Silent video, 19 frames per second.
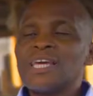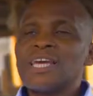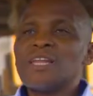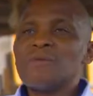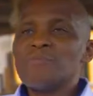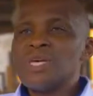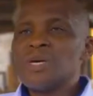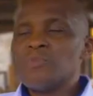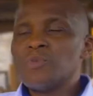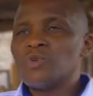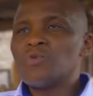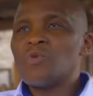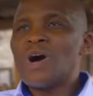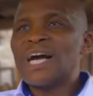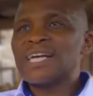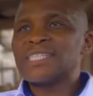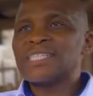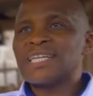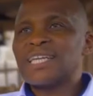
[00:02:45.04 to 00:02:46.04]
they can be able to
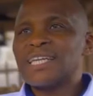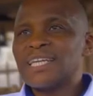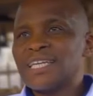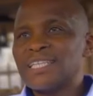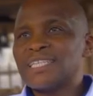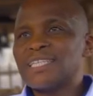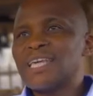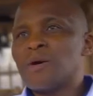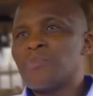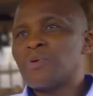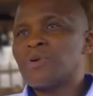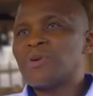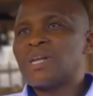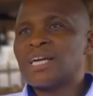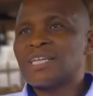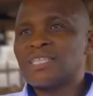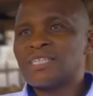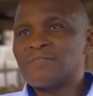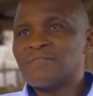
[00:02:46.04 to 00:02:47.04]
accelerate their
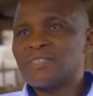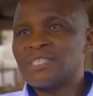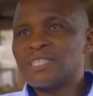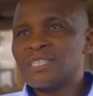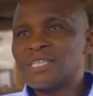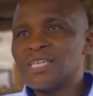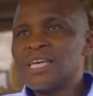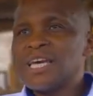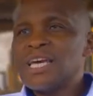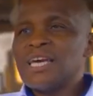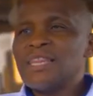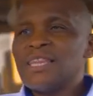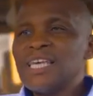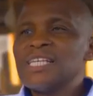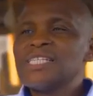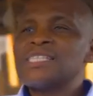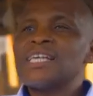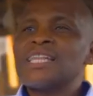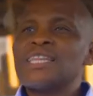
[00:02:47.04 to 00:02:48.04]
productivity.
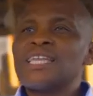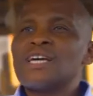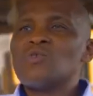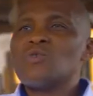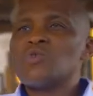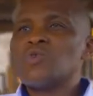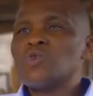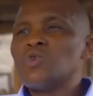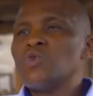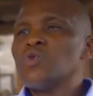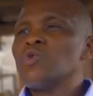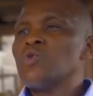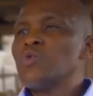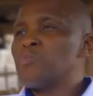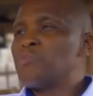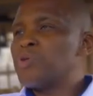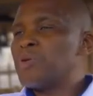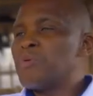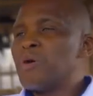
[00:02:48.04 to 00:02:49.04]
Things that they could
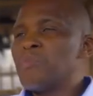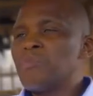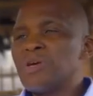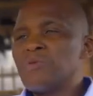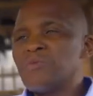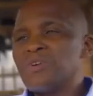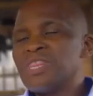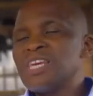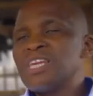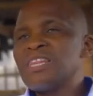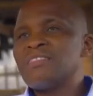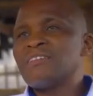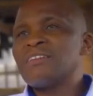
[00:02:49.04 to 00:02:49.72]
do probably within